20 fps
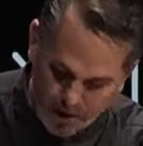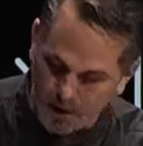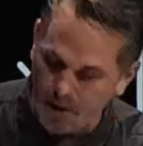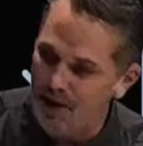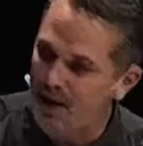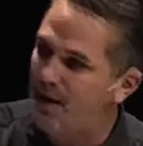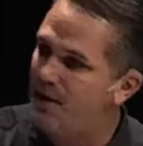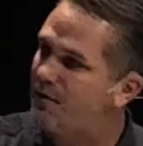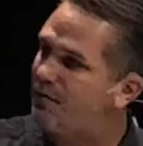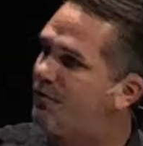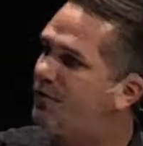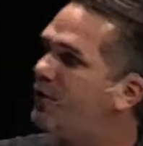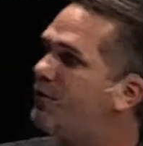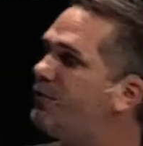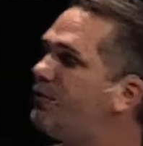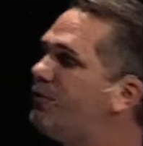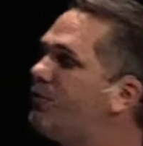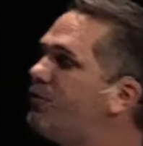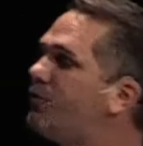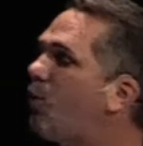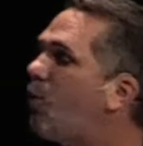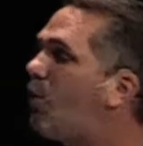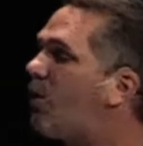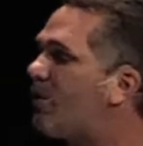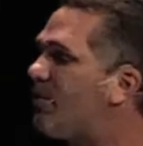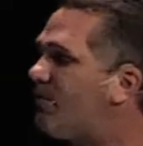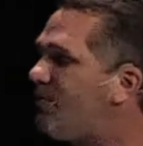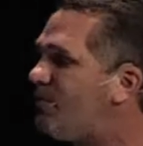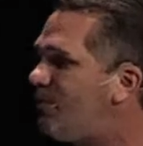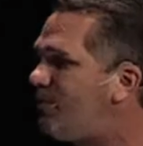He is the
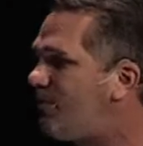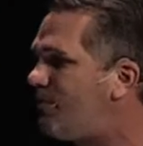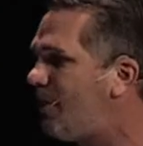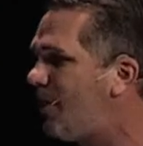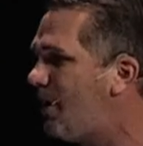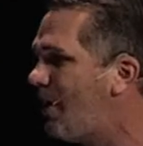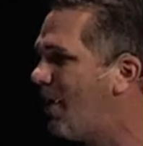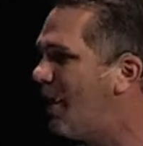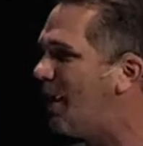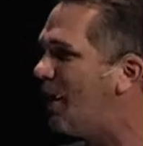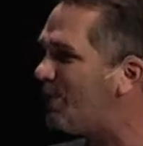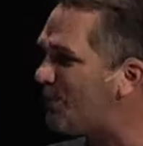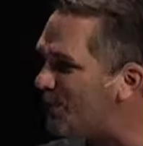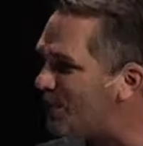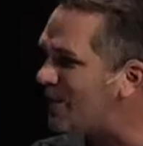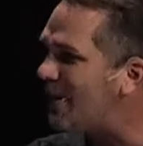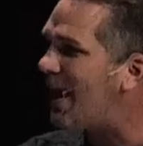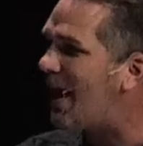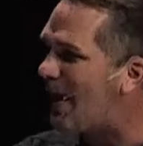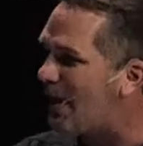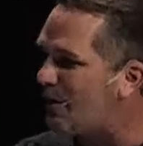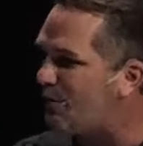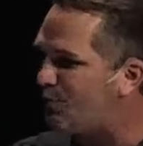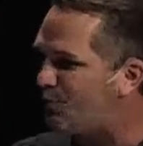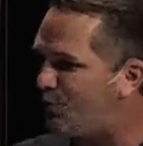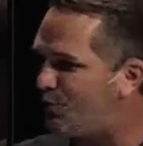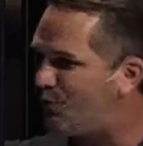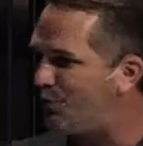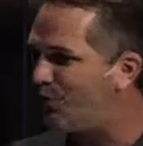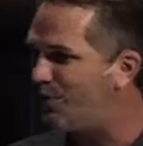source of
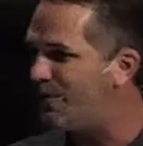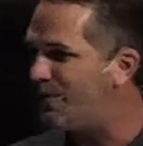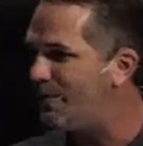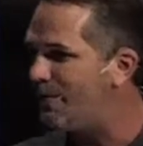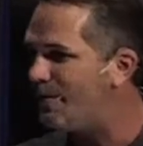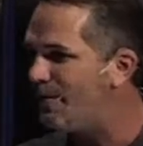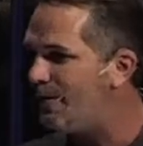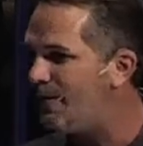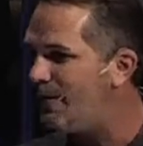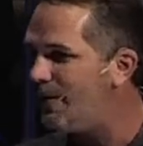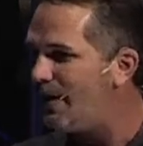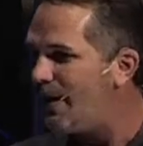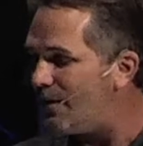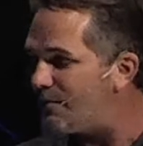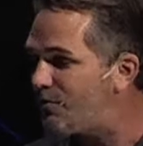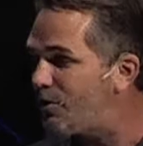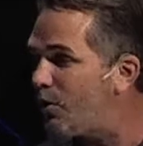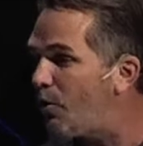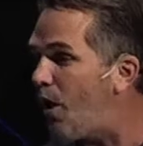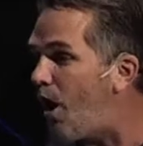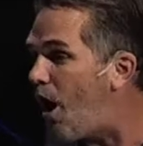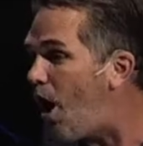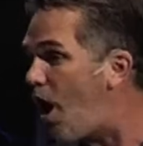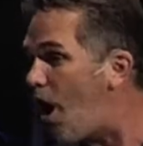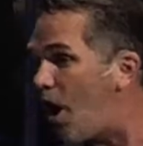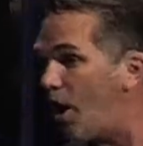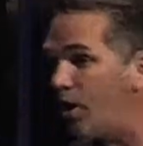life. And so, all